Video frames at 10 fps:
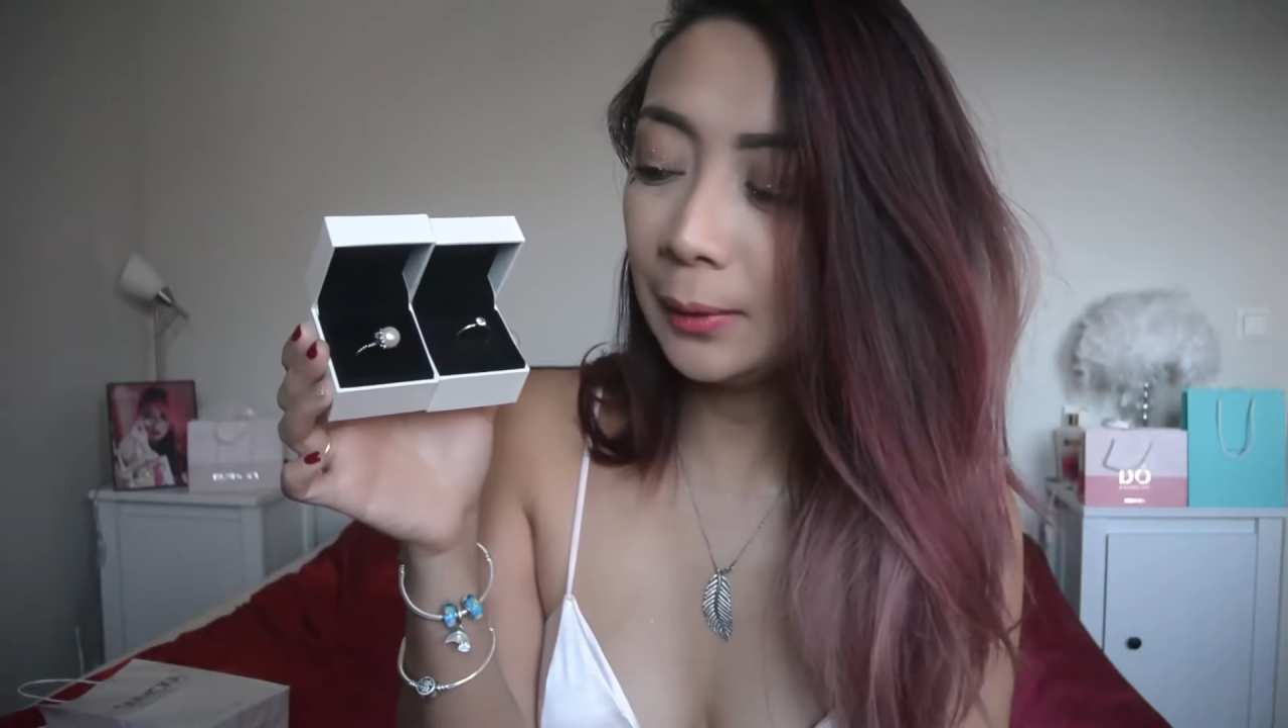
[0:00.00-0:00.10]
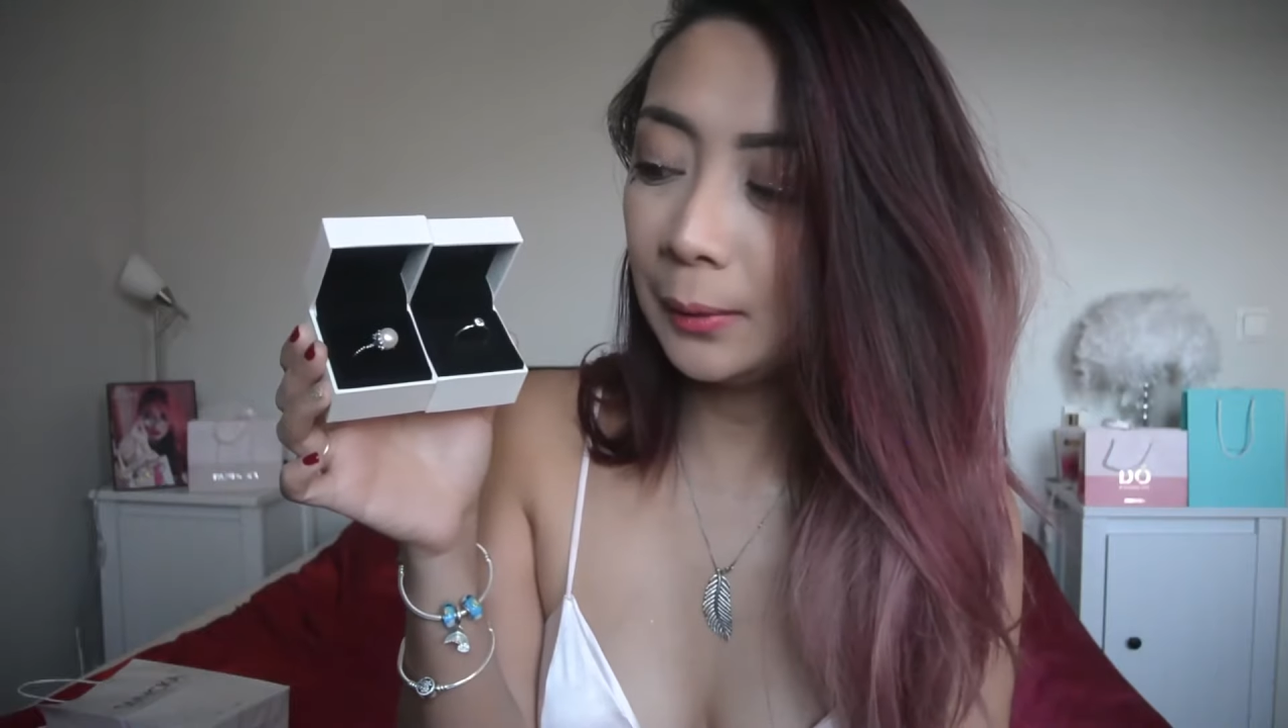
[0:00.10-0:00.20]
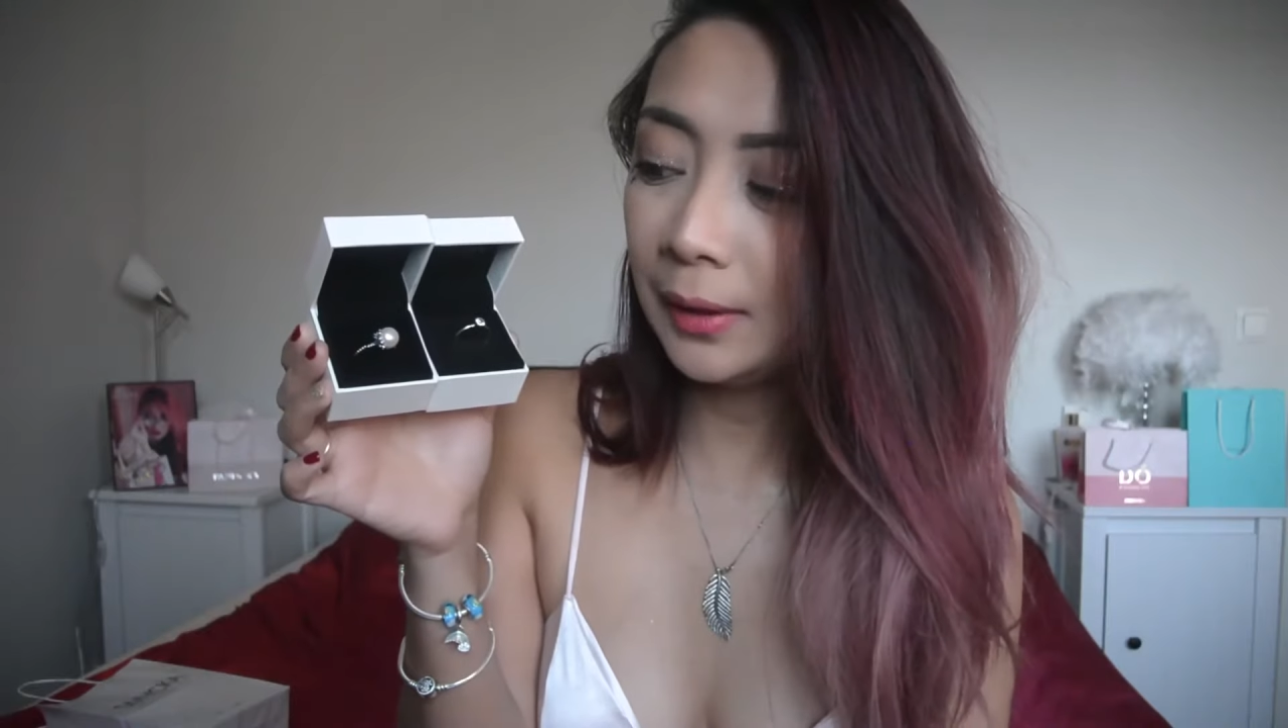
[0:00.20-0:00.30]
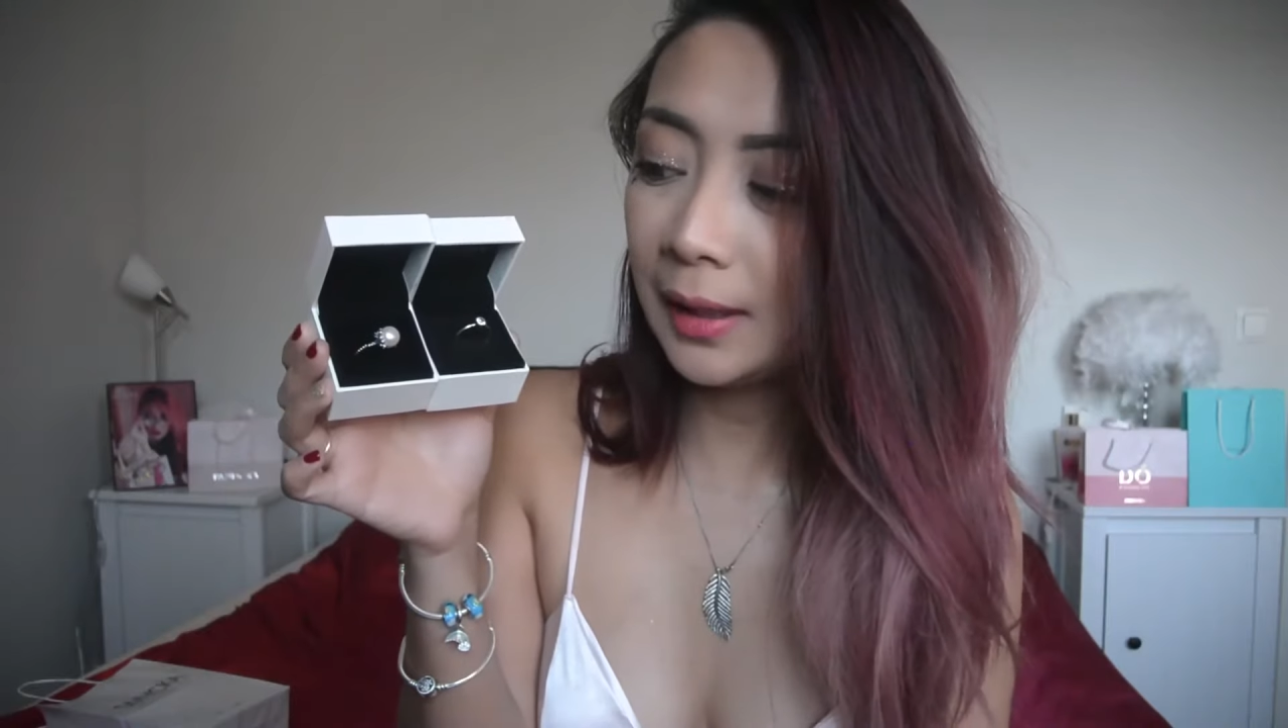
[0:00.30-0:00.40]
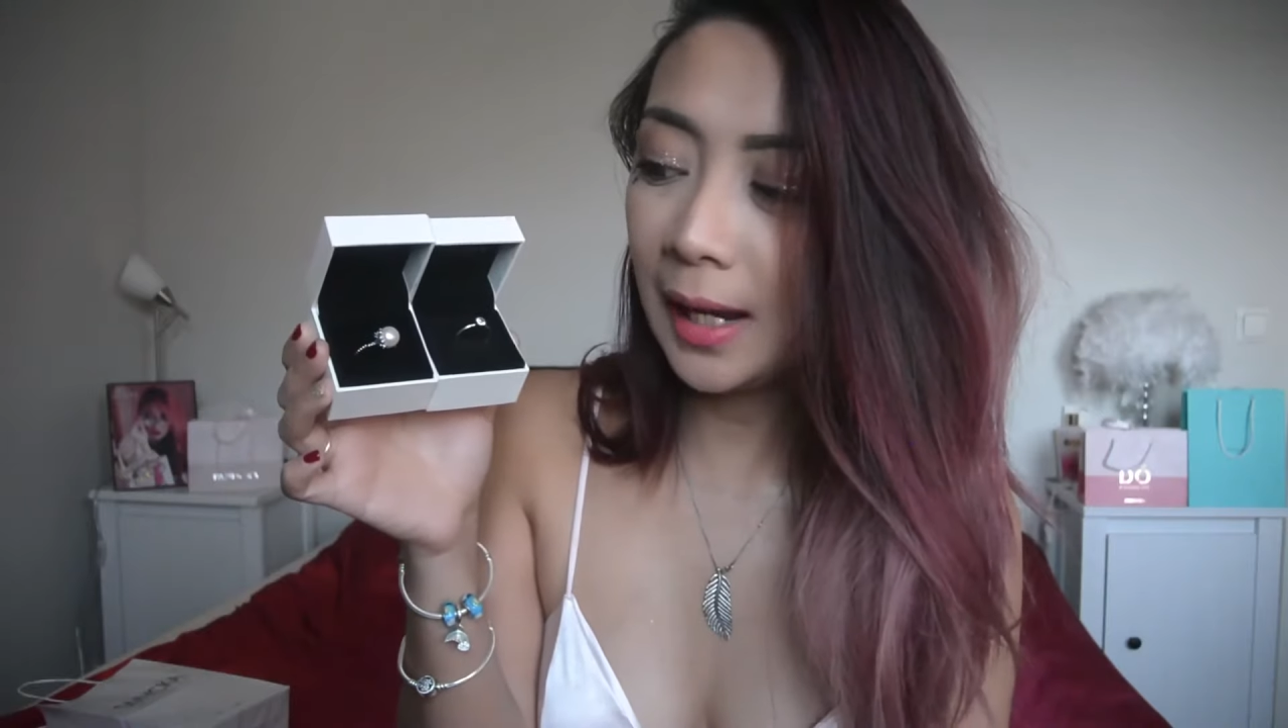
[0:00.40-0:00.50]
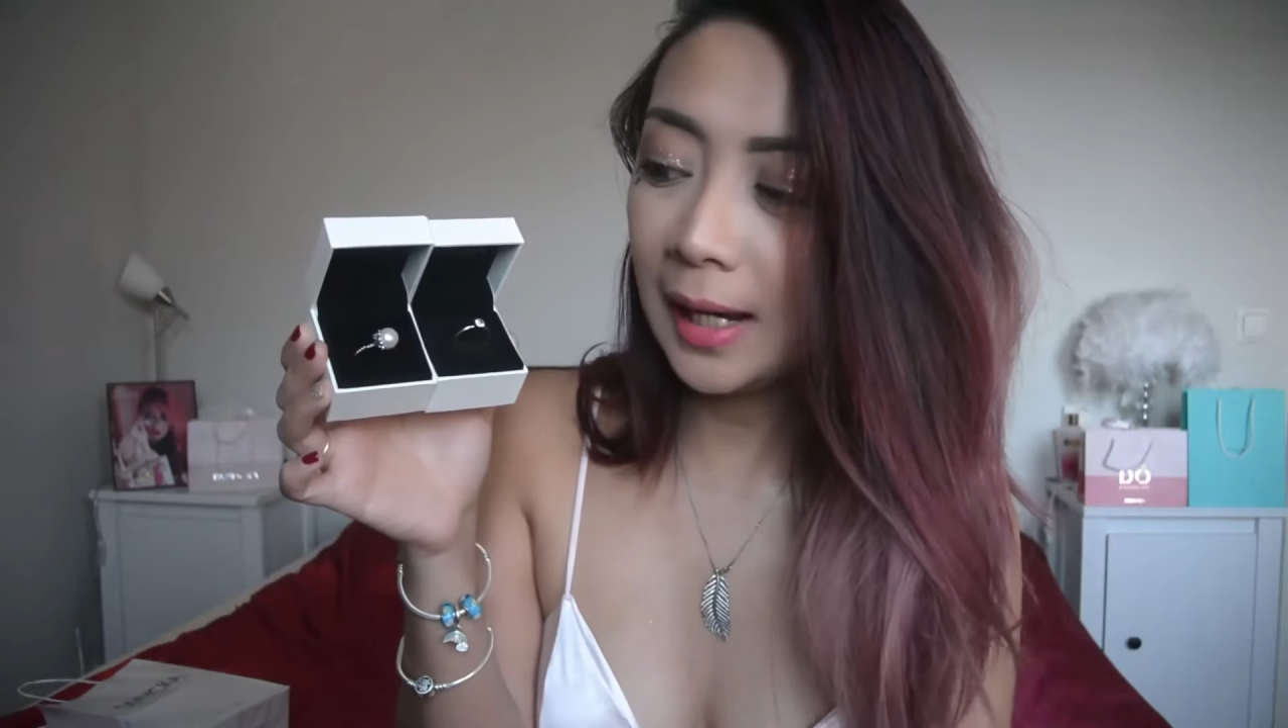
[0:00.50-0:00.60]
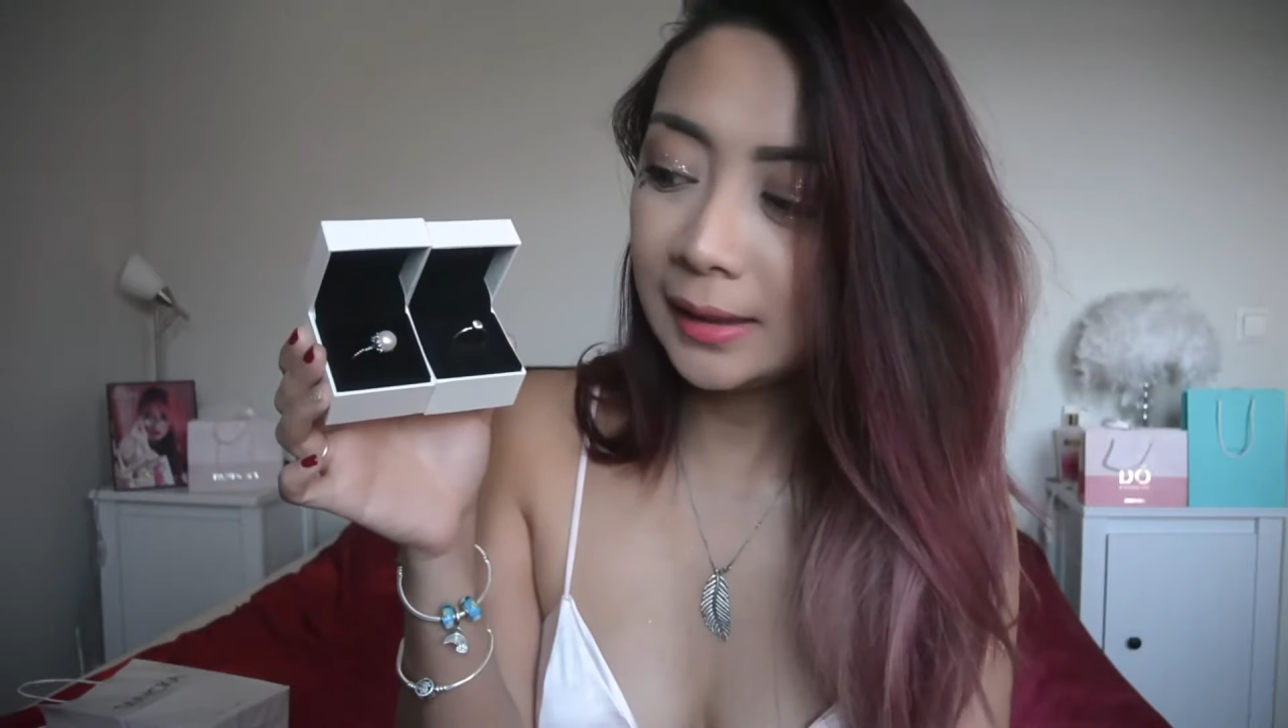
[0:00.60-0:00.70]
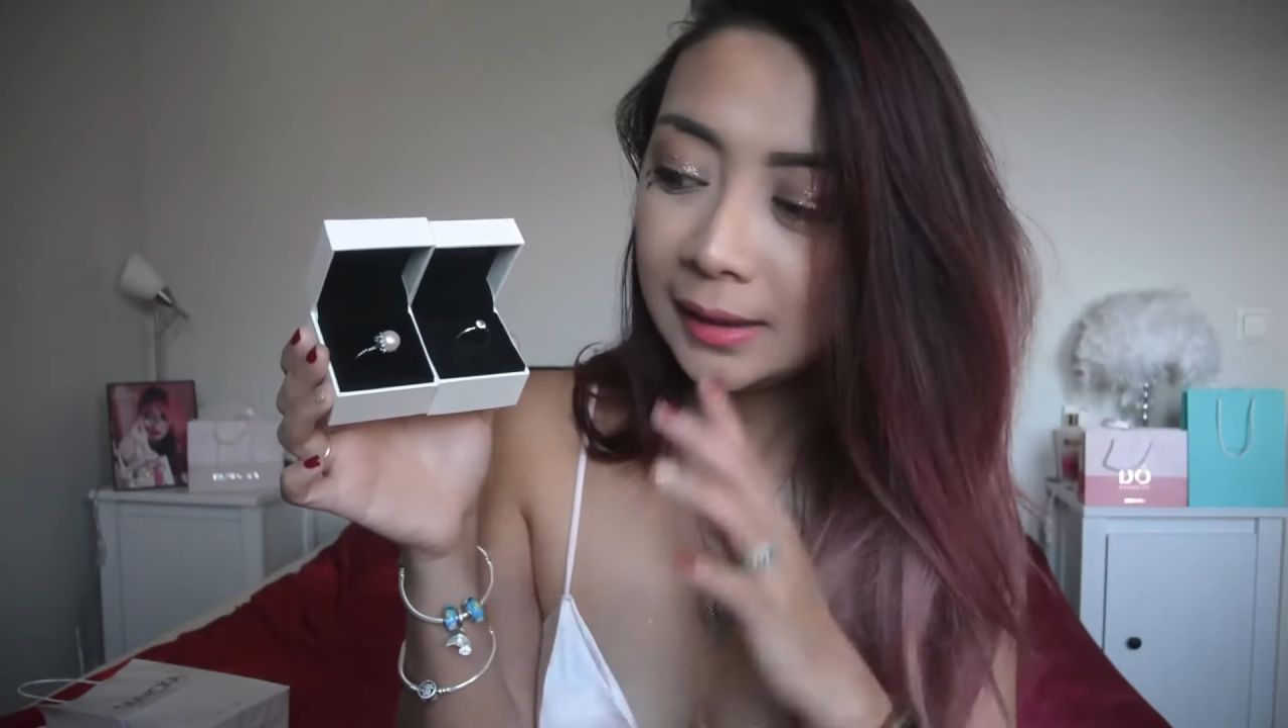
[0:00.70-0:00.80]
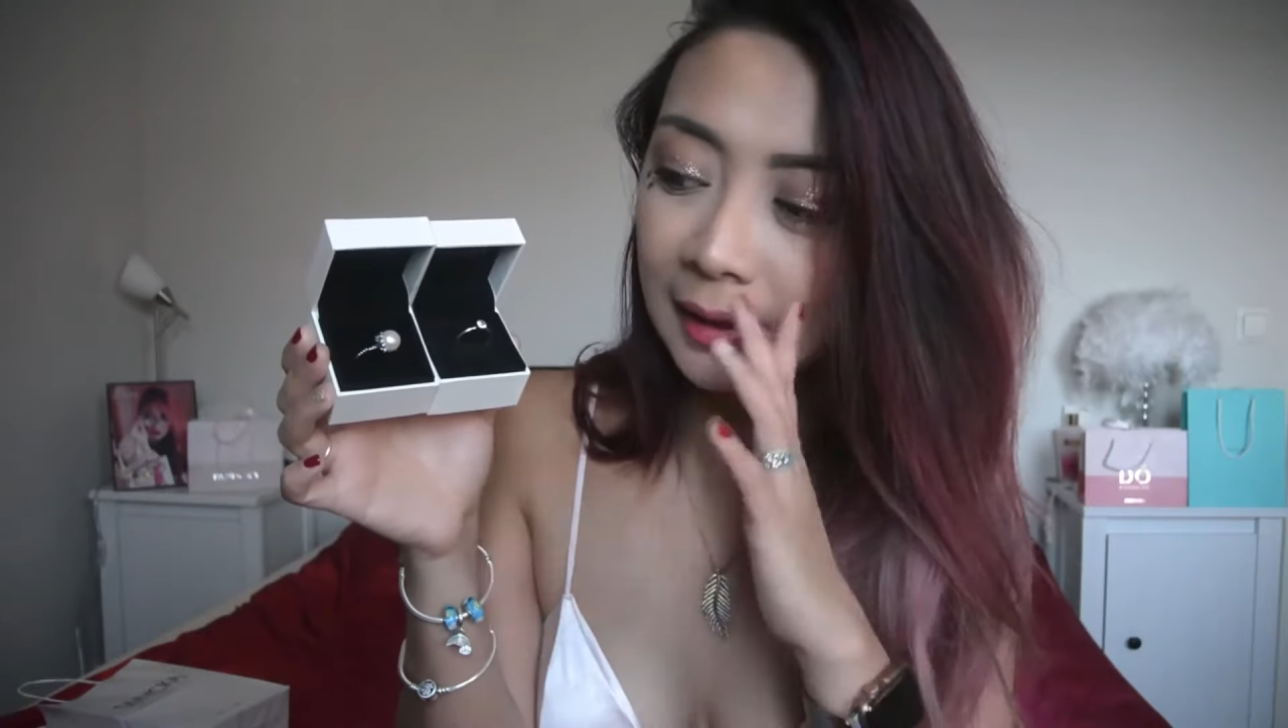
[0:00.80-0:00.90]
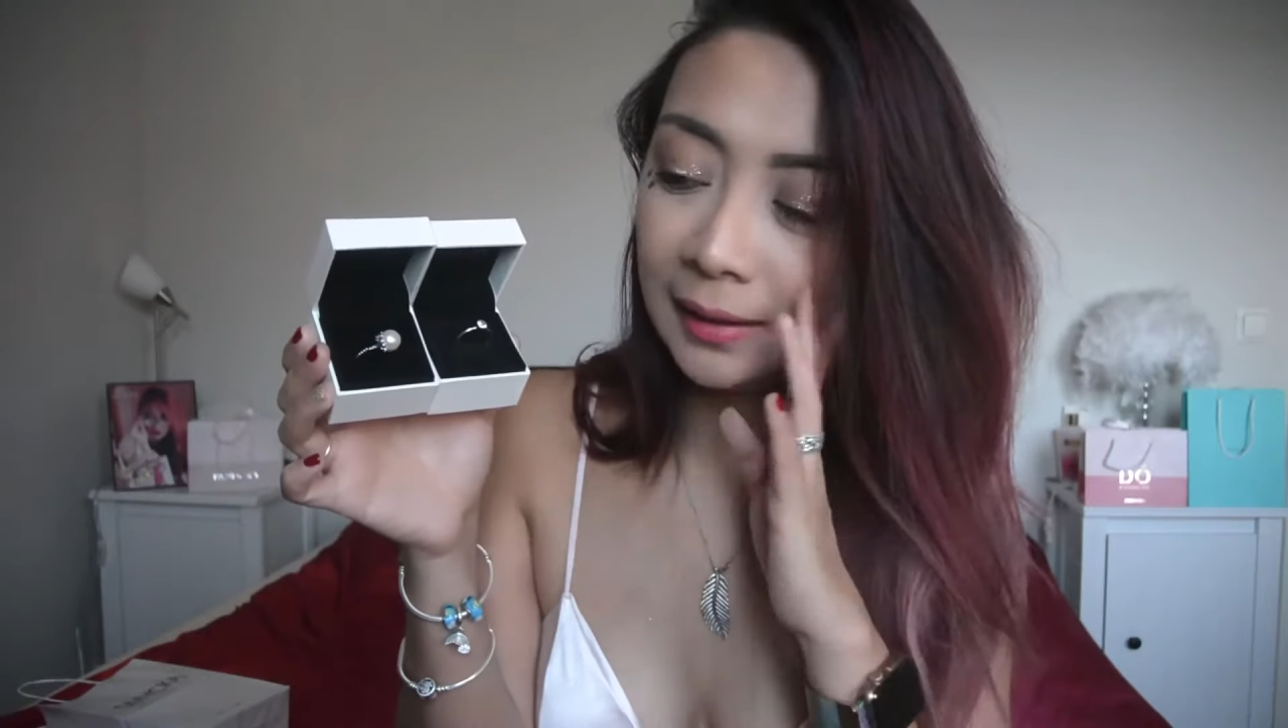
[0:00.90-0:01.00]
know that